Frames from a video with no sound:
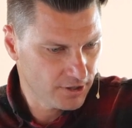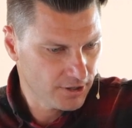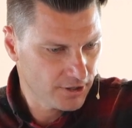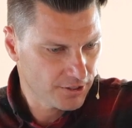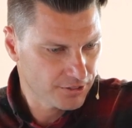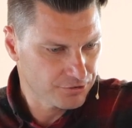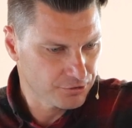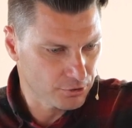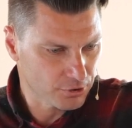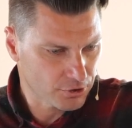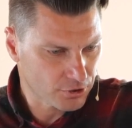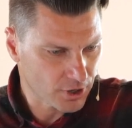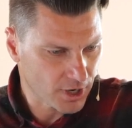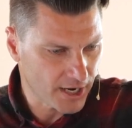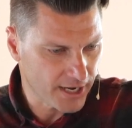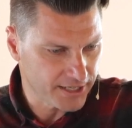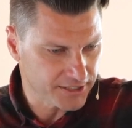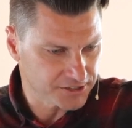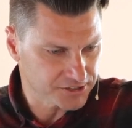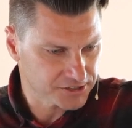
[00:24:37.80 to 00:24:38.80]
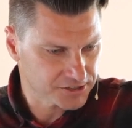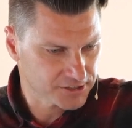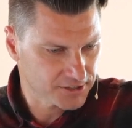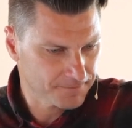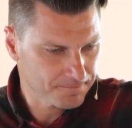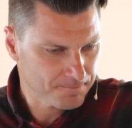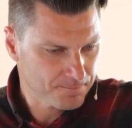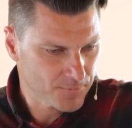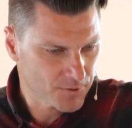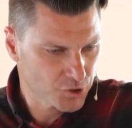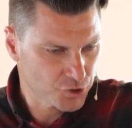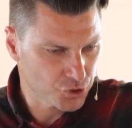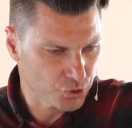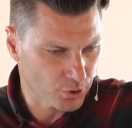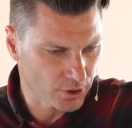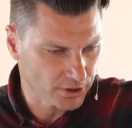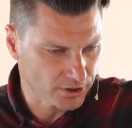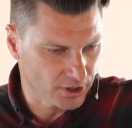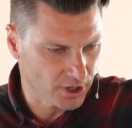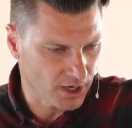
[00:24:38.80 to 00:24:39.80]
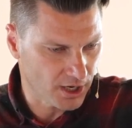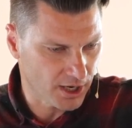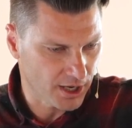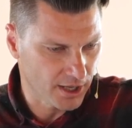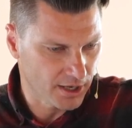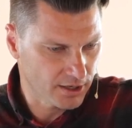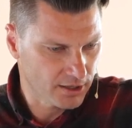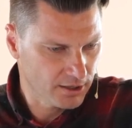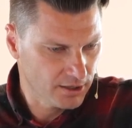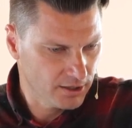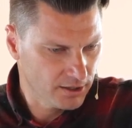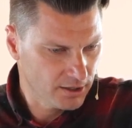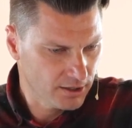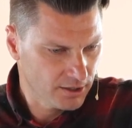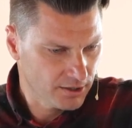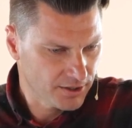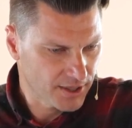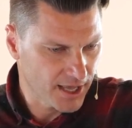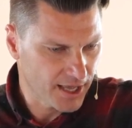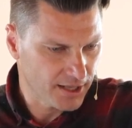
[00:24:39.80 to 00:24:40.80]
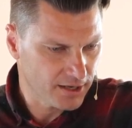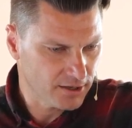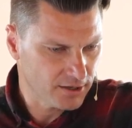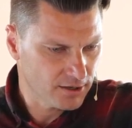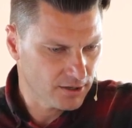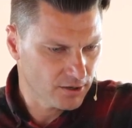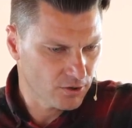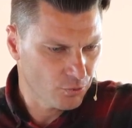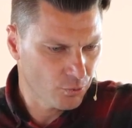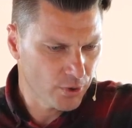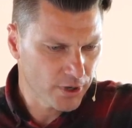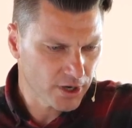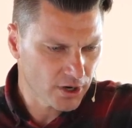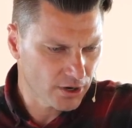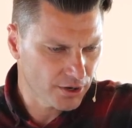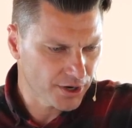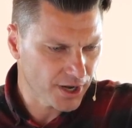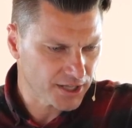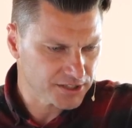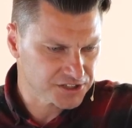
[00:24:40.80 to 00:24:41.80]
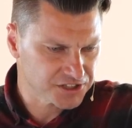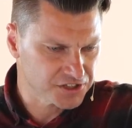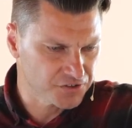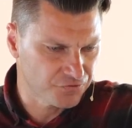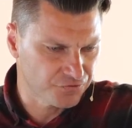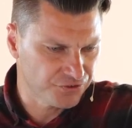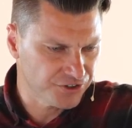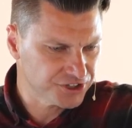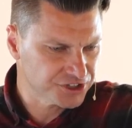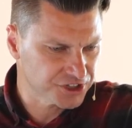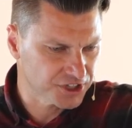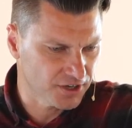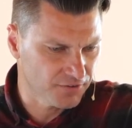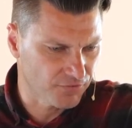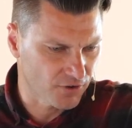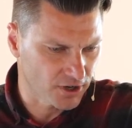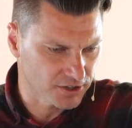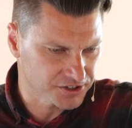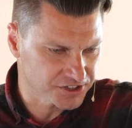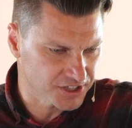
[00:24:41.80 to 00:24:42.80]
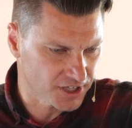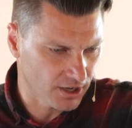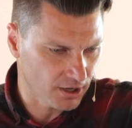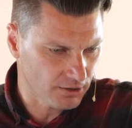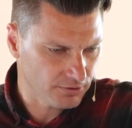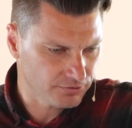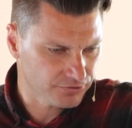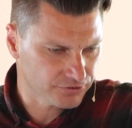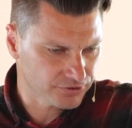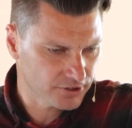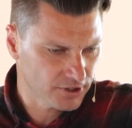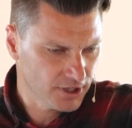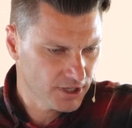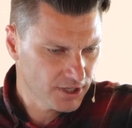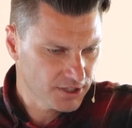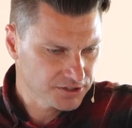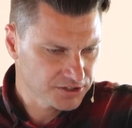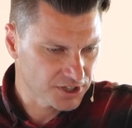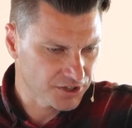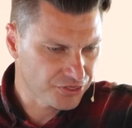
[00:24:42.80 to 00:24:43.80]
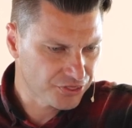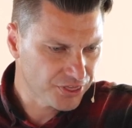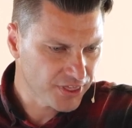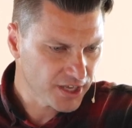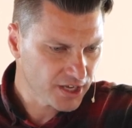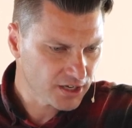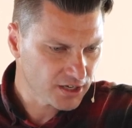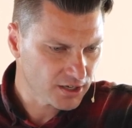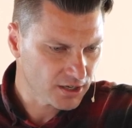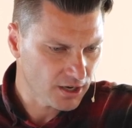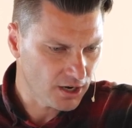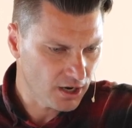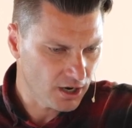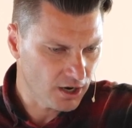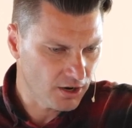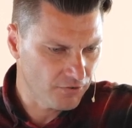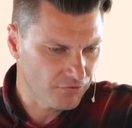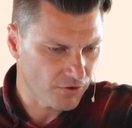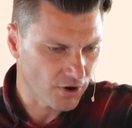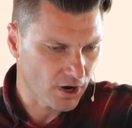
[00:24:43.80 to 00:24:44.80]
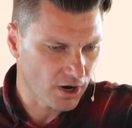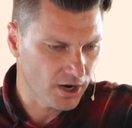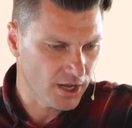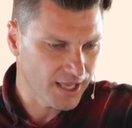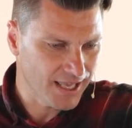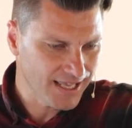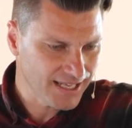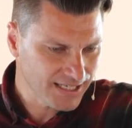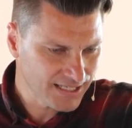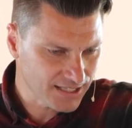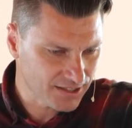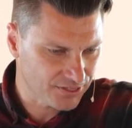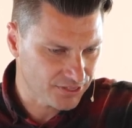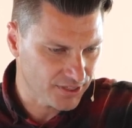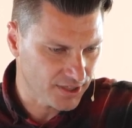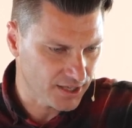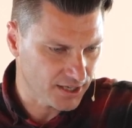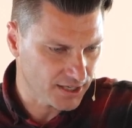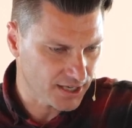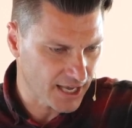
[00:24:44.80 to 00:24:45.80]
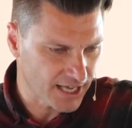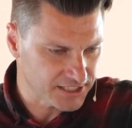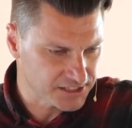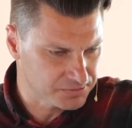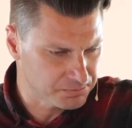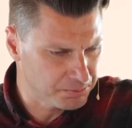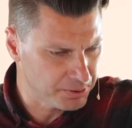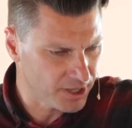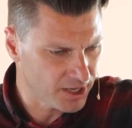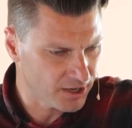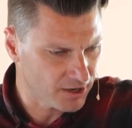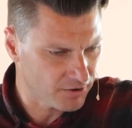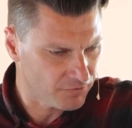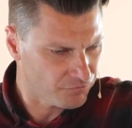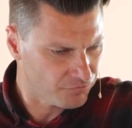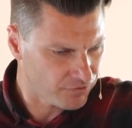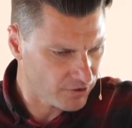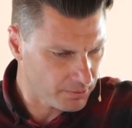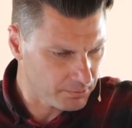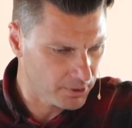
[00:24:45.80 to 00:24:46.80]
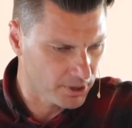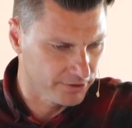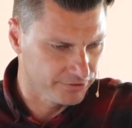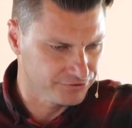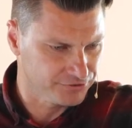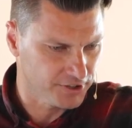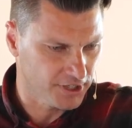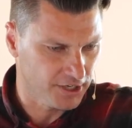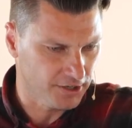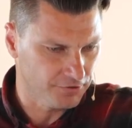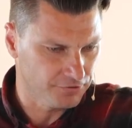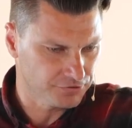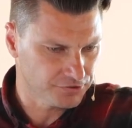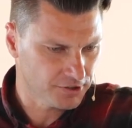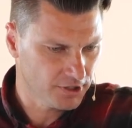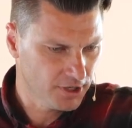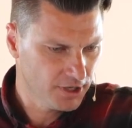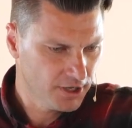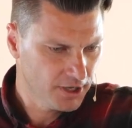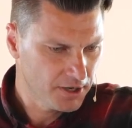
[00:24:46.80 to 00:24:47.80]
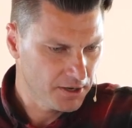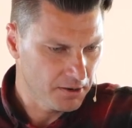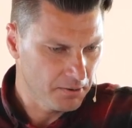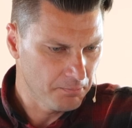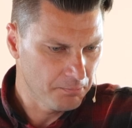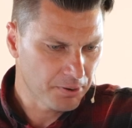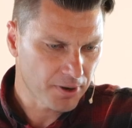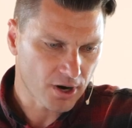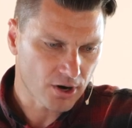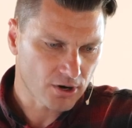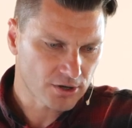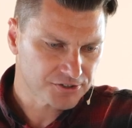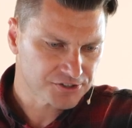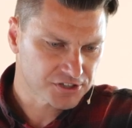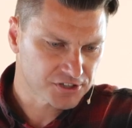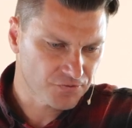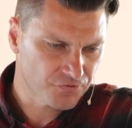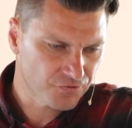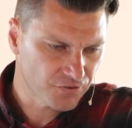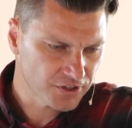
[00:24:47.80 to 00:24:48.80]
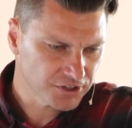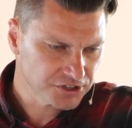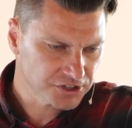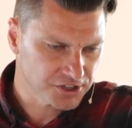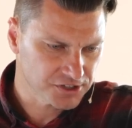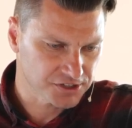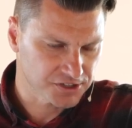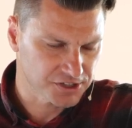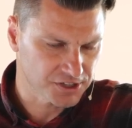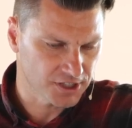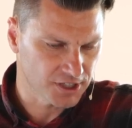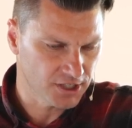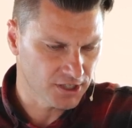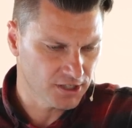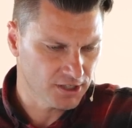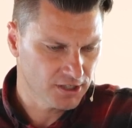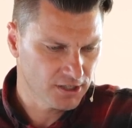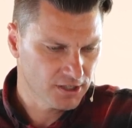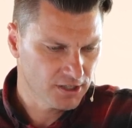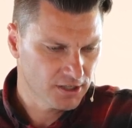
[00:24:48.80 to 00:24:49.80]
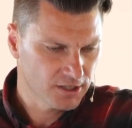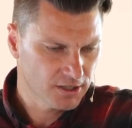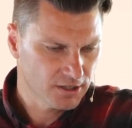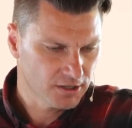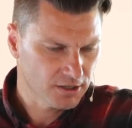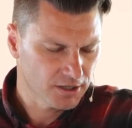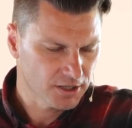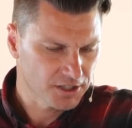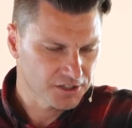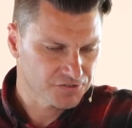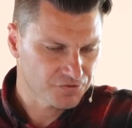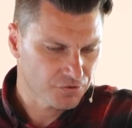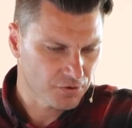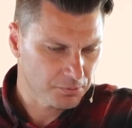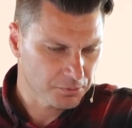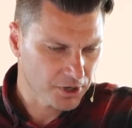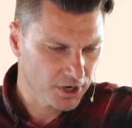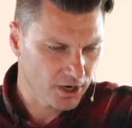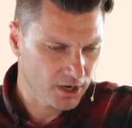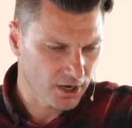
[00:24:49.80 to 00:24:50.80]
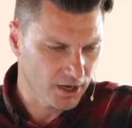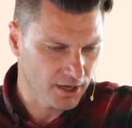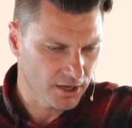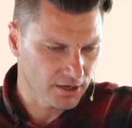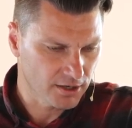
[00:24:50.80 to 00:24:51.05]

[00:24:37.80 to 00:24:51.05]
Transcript: through Christ toward God that we are not sufficient of ourselves to think of anything as being from ourselves, but our sufficiency is from God